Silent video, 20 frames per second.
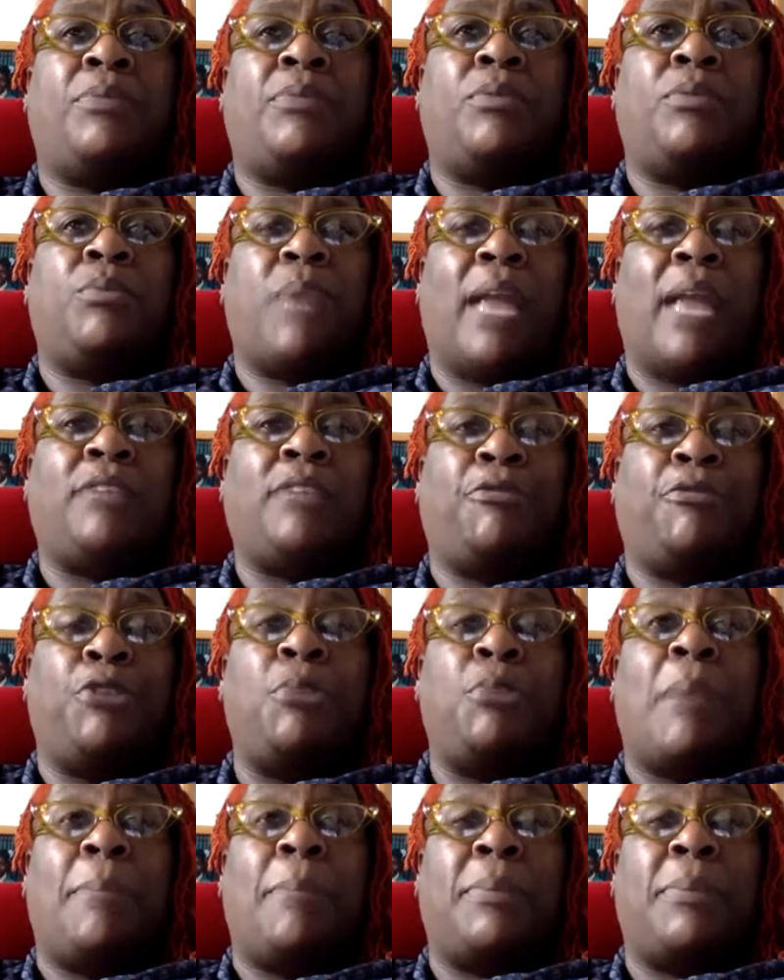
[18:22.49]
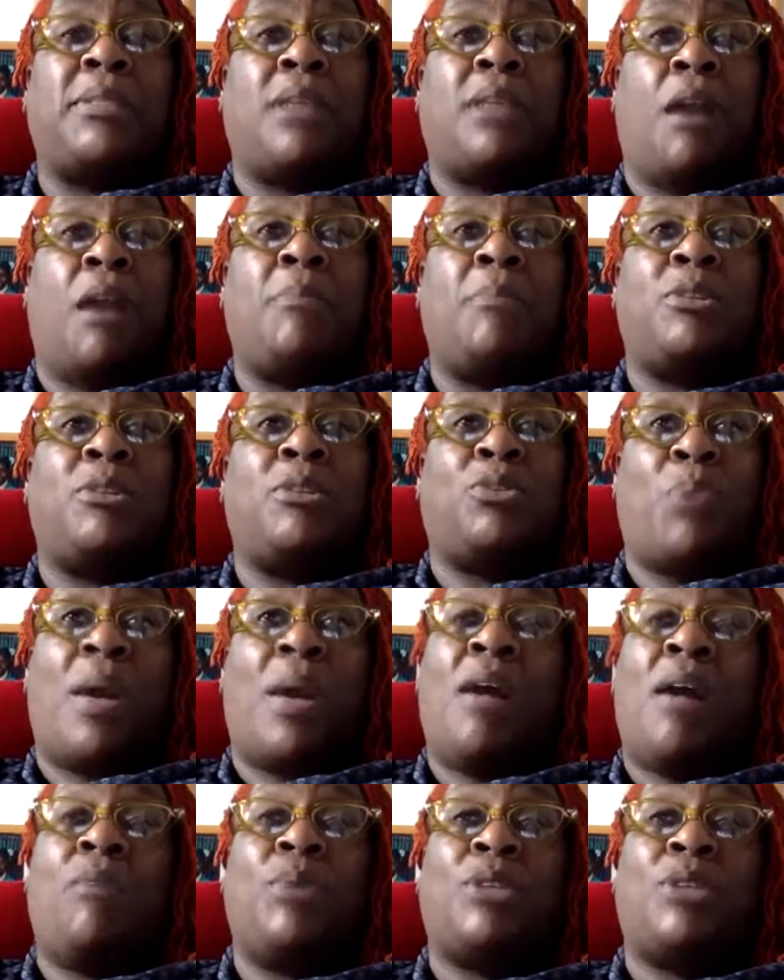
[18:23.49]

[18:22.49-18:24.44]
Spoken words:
We had a few members come as well,